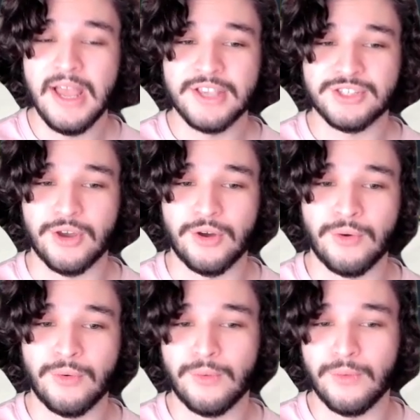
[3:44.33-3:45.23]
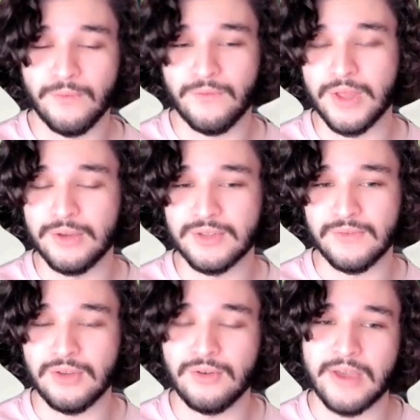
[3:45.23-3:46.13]
So for those of
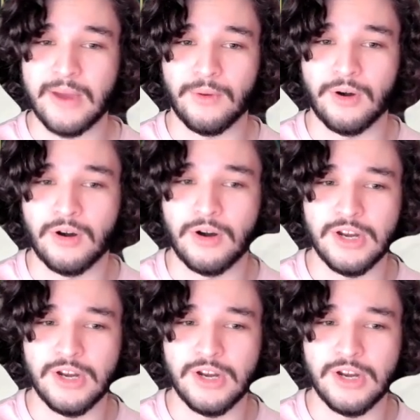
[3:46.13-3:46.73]
you that were, you know,